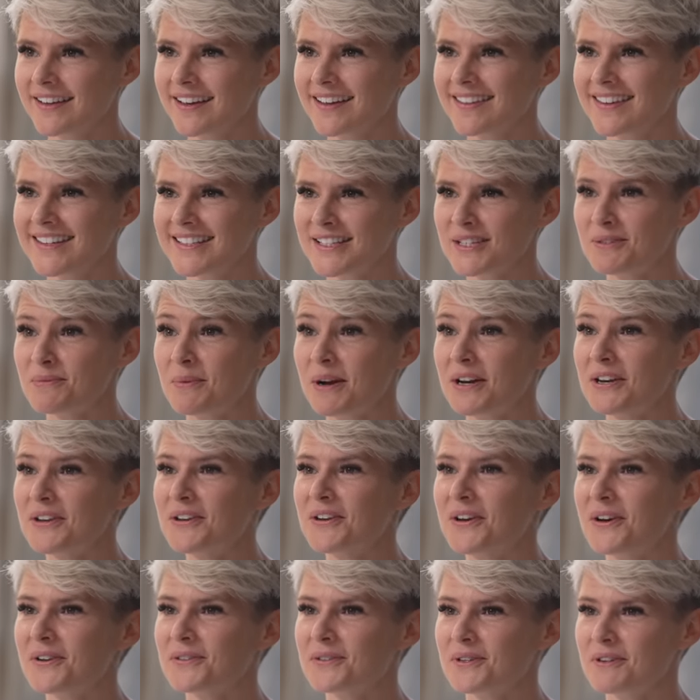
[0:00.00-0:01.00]
And this is when
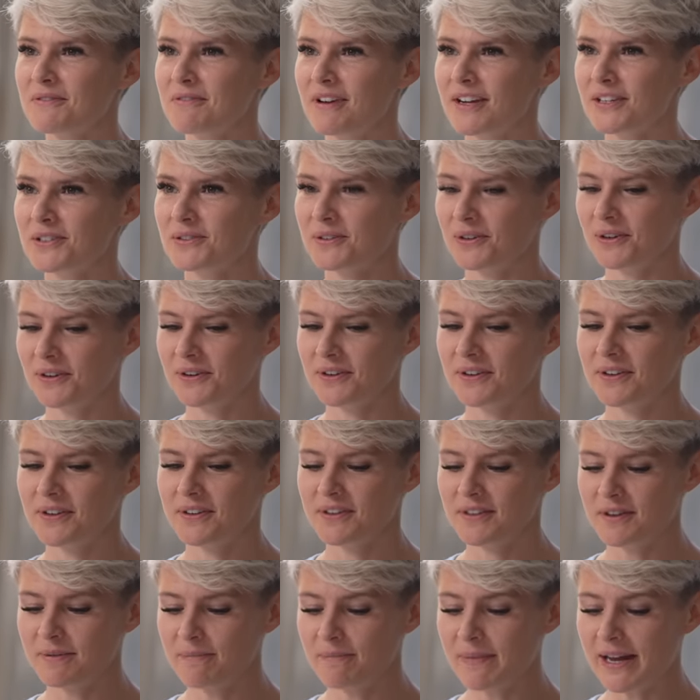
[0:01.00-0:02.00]
you go to a restaurant,
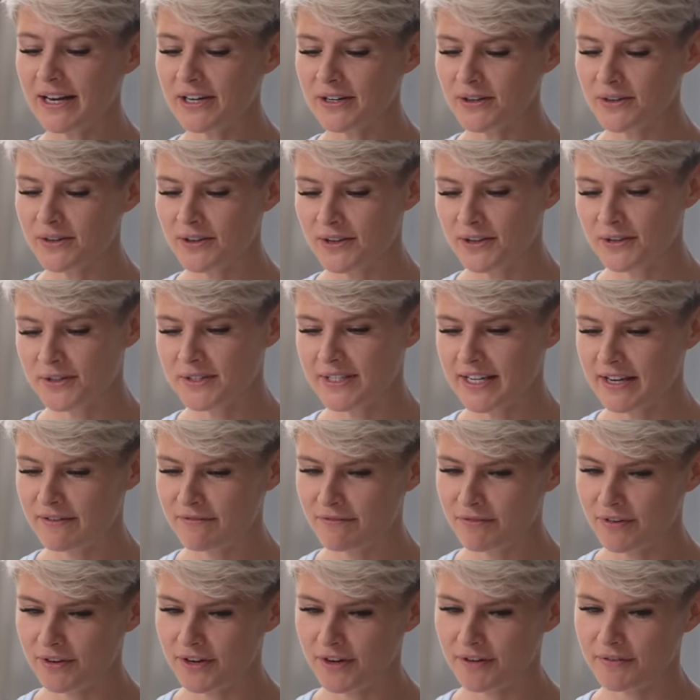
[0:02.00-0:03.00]
the menu that you see
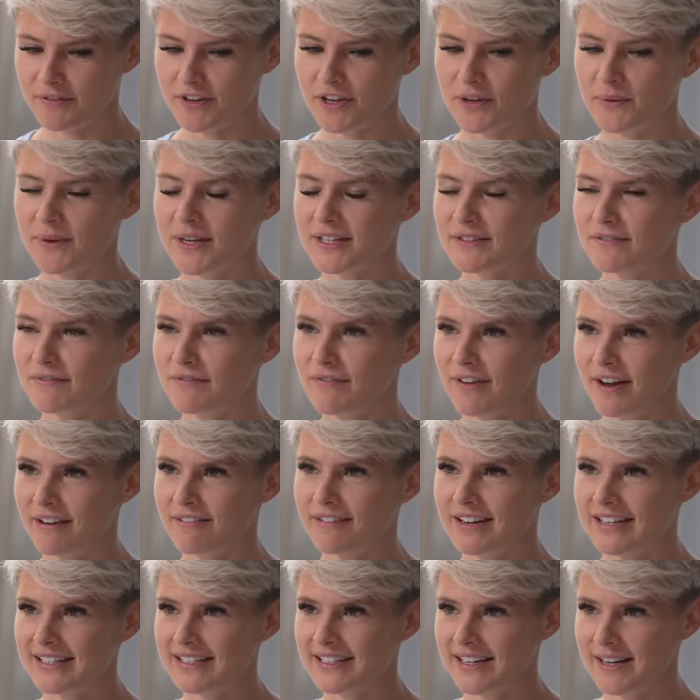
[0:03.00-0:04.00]
in front of you is
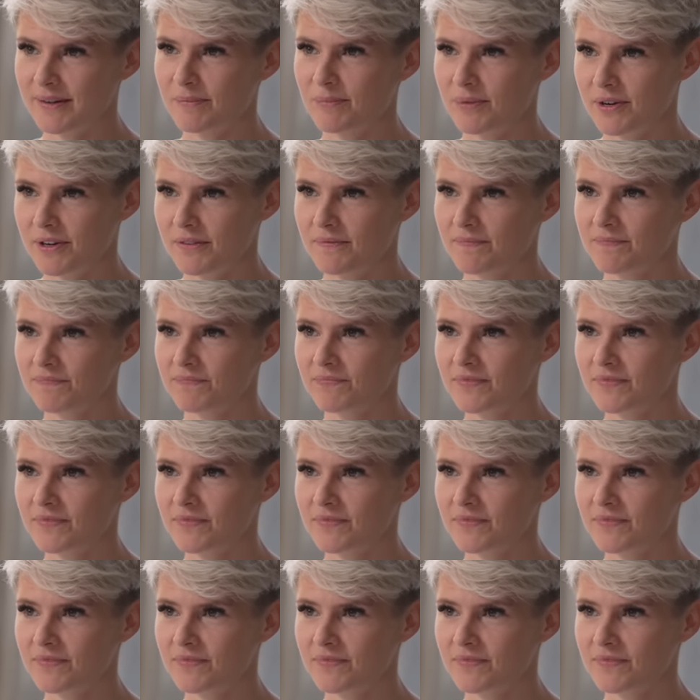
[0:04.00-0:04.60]
very deliberate.